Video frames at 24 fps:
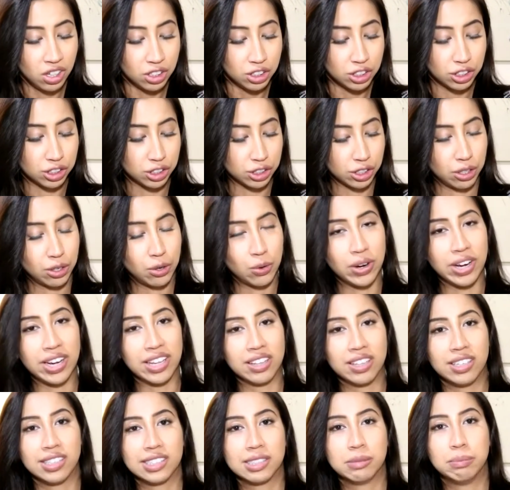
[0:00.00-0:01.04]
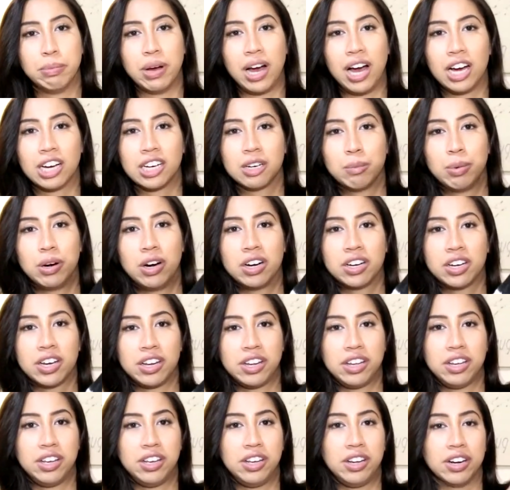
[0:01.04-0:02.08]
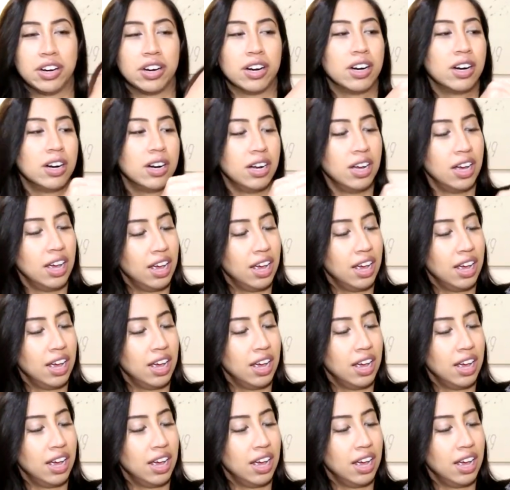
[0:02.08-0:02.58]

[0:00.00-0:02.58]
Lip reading: So in this back pocket here,